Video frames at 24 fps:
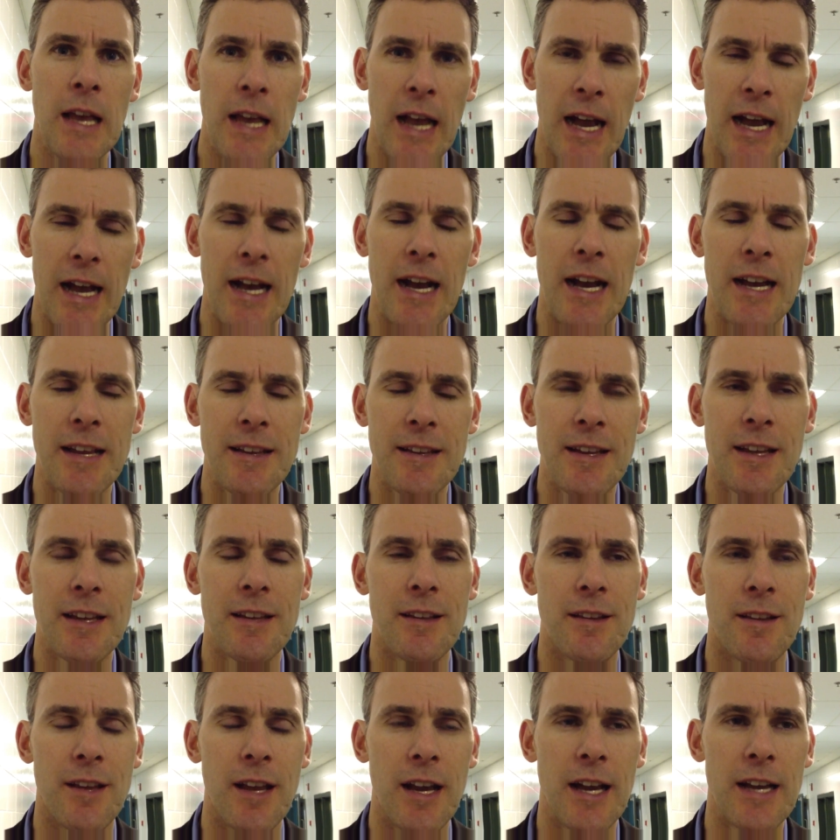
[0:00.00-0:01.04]
I
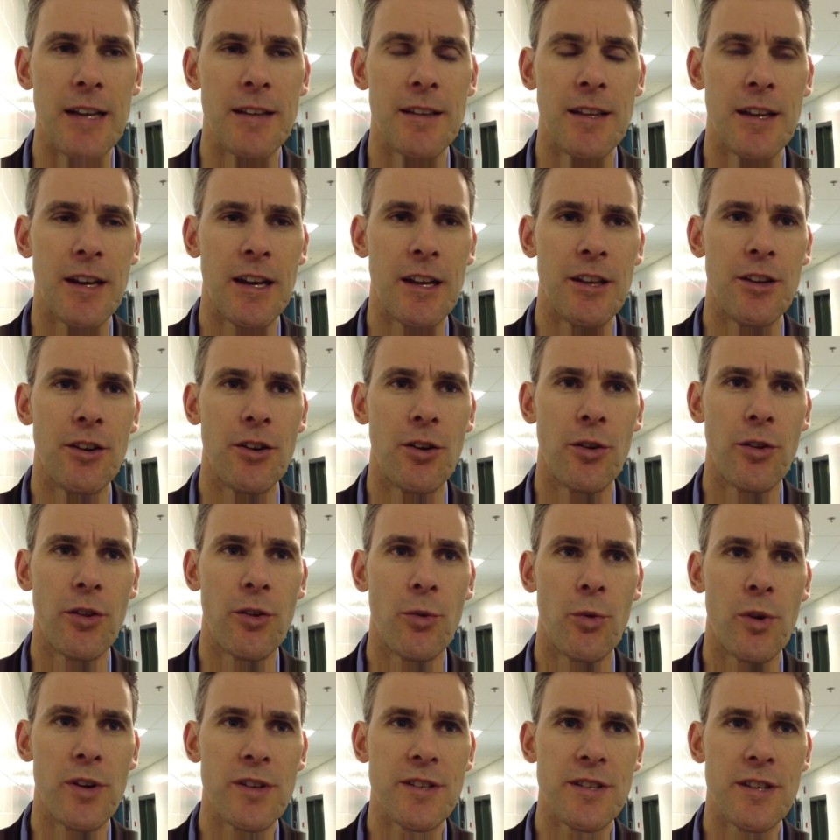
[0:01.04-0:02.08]
did. You know, there
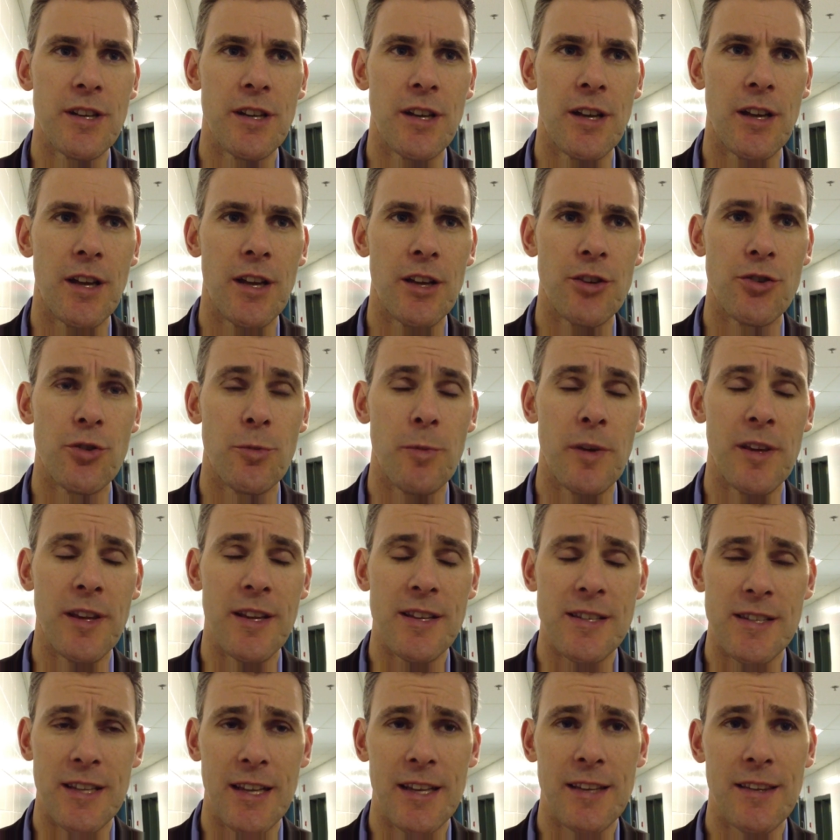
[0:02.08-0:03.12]
wasn't a
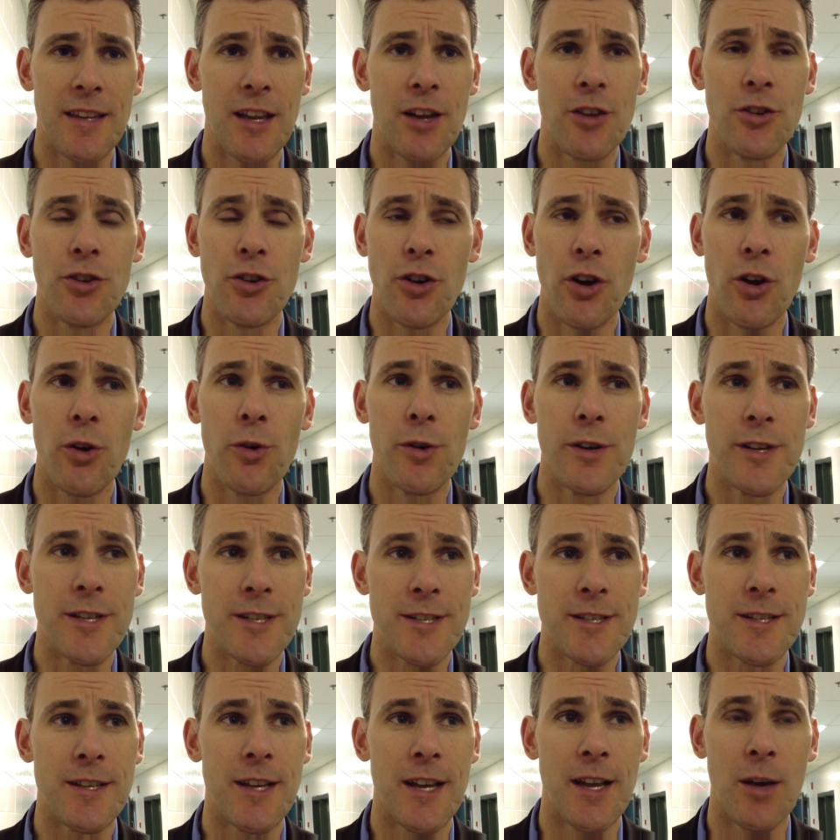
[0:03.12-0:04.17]
tremendous letdown. You're
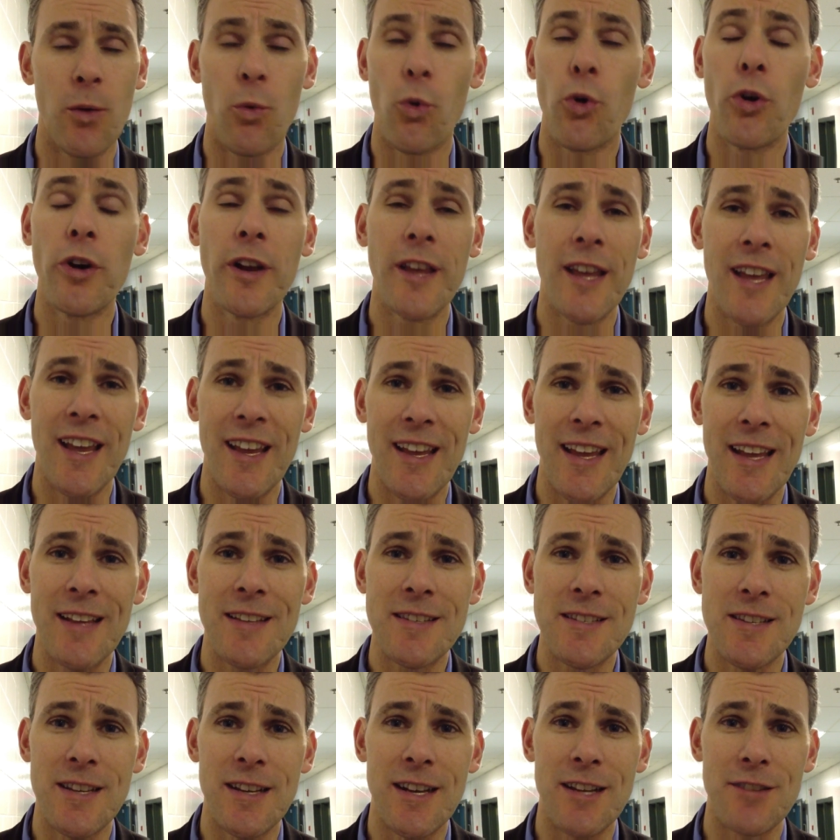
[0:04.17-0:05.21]
always warning
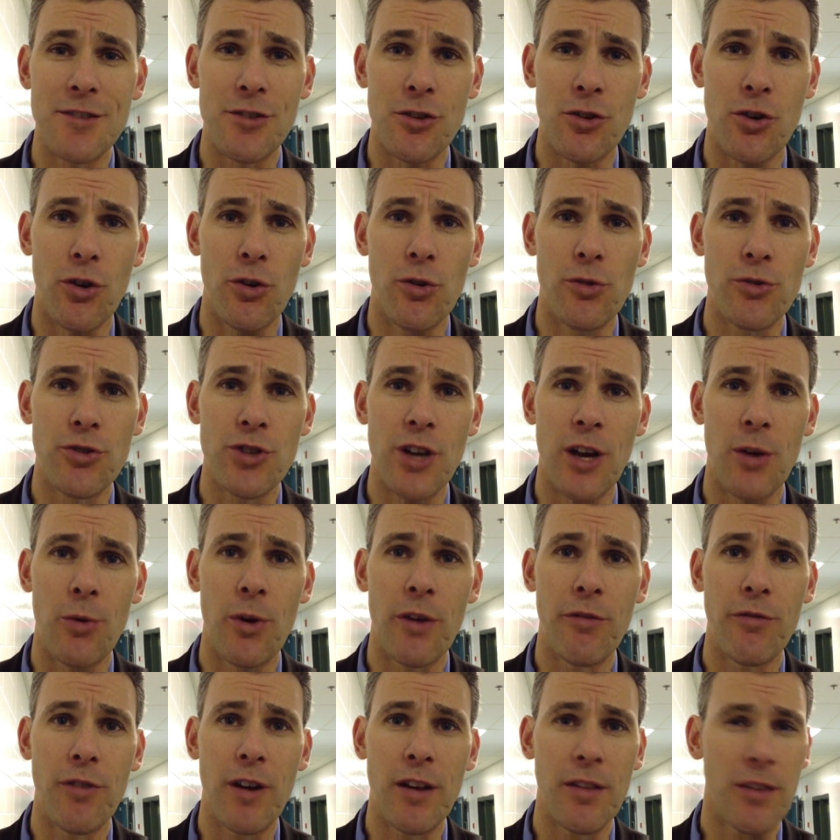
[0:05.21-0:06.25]
against it as a coach. Yeah.
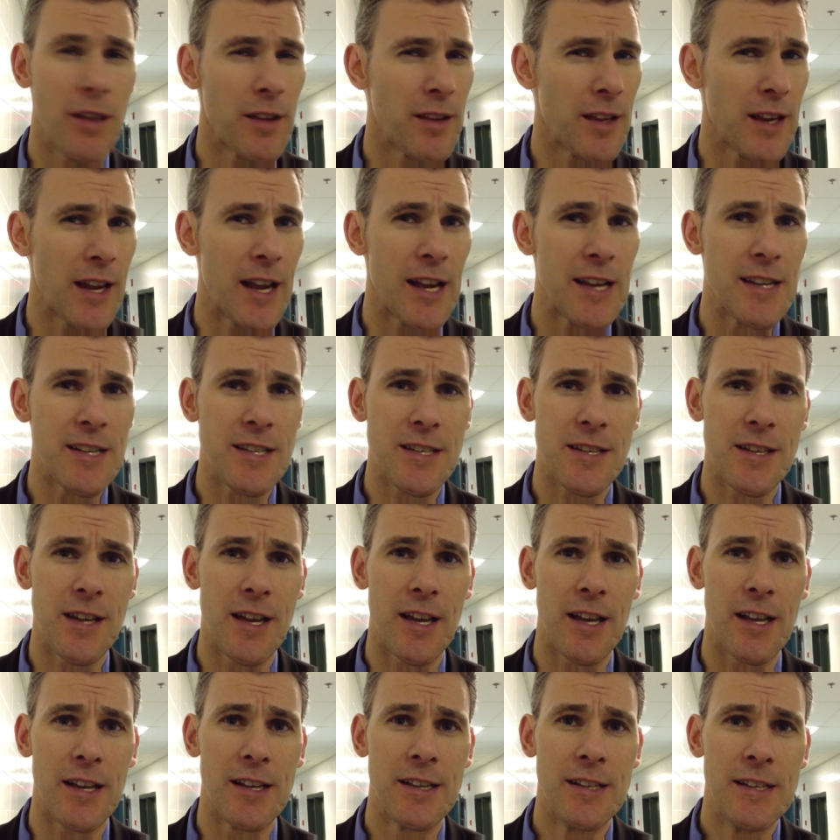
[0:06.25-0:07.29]
However, I thought the guys
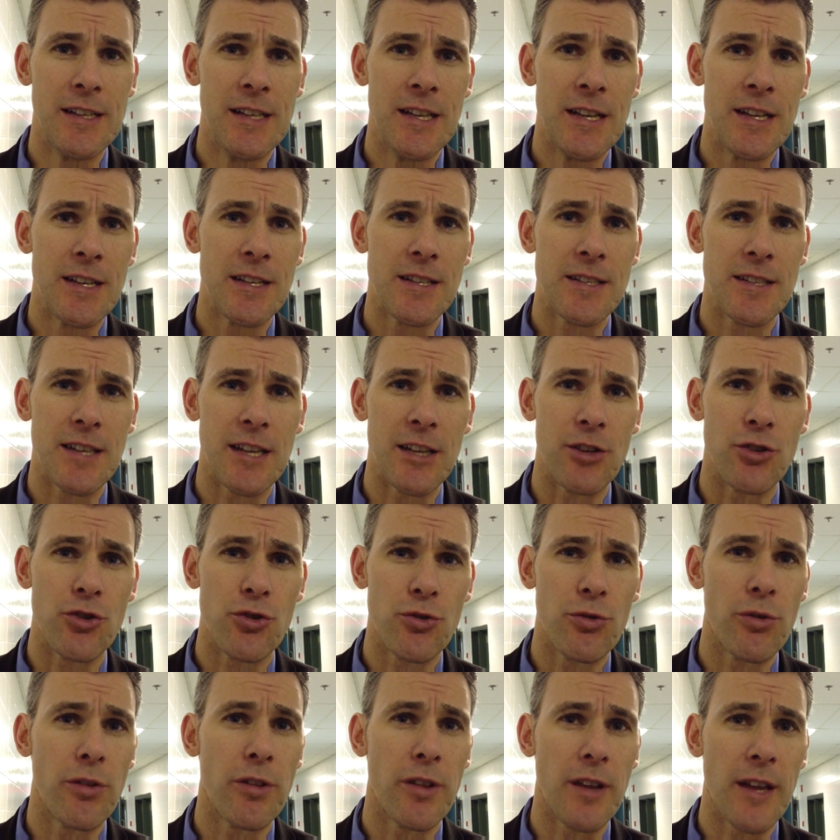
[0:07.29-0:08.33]
stayed
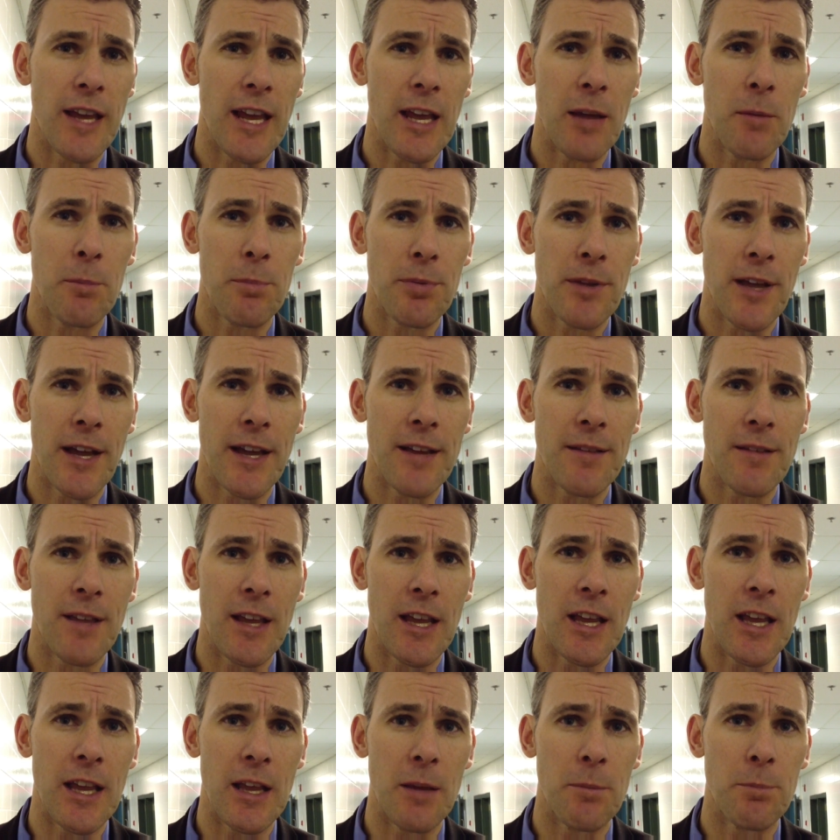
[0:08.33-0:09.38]
true to the game plan
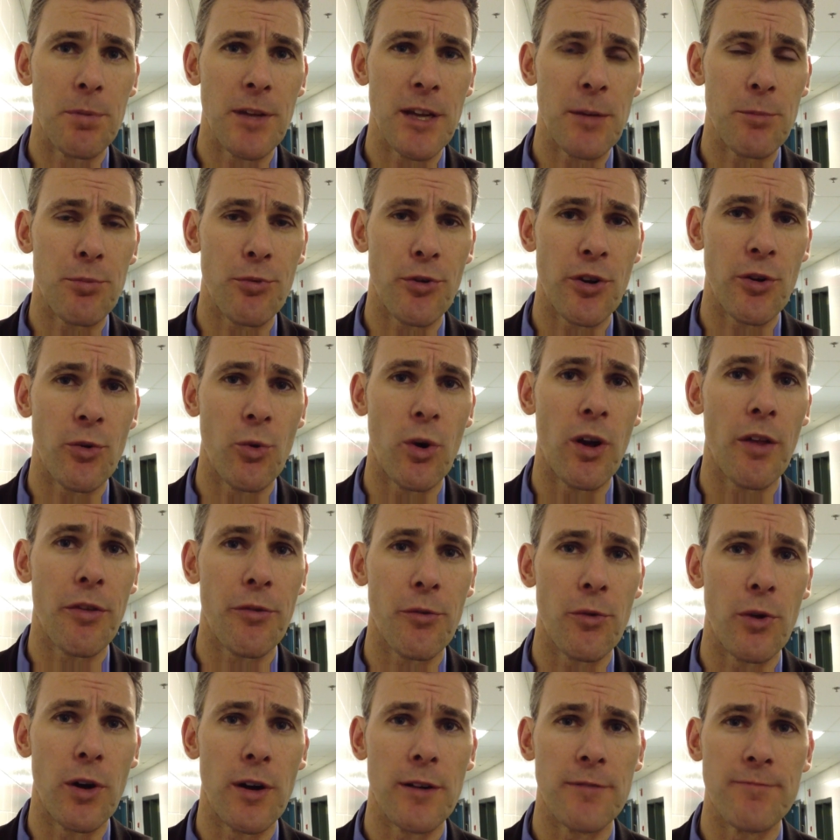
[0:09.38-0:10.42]
and played pretty well
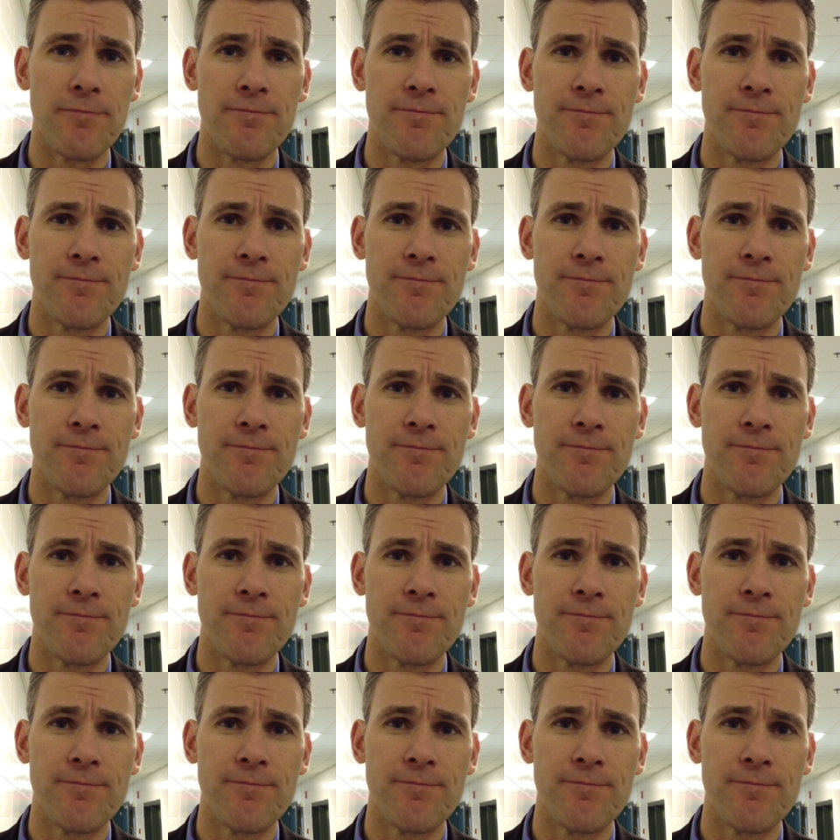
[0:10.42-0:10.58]
throughout.